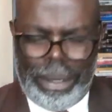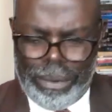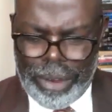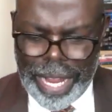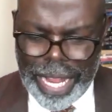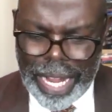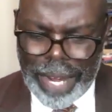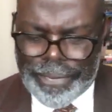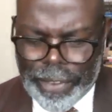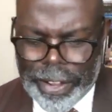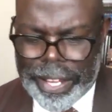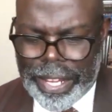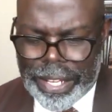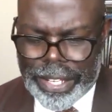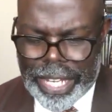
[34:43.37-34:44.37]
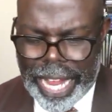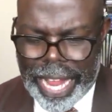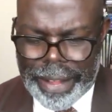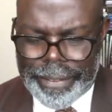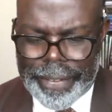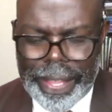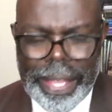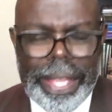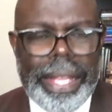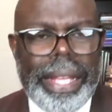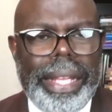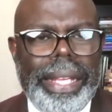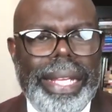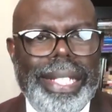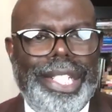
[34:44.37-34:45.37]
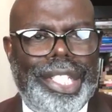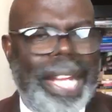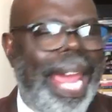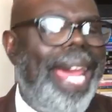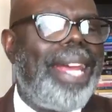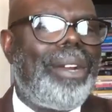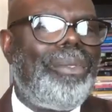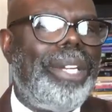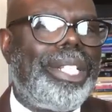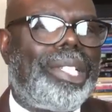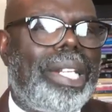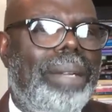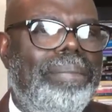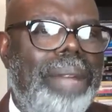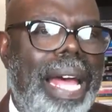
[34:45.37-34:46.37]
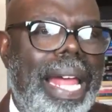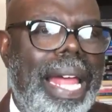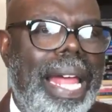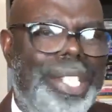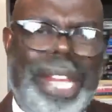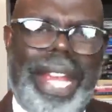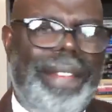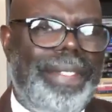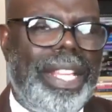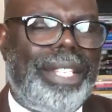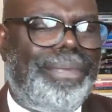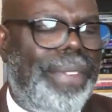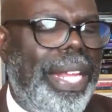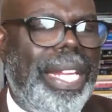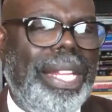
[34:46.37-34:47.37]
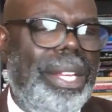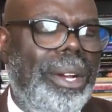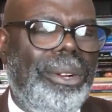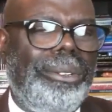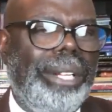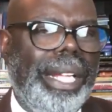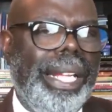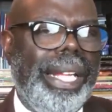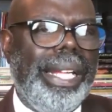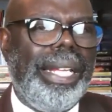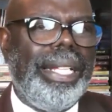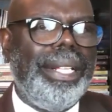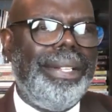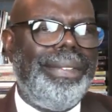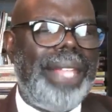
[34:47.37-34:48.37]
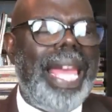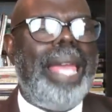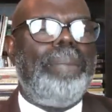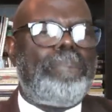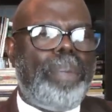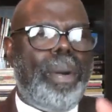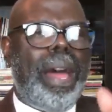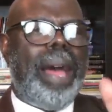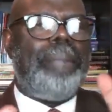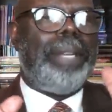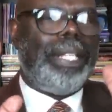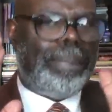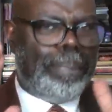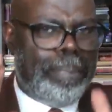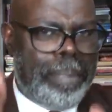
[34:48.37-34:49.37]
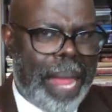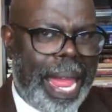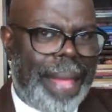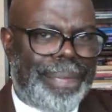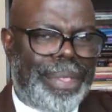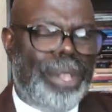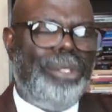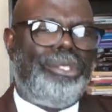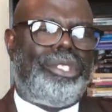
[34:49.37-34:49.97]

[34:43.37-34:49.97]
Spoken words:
Read it for yourself. Share it with somebody. Share this video. They promised Matthew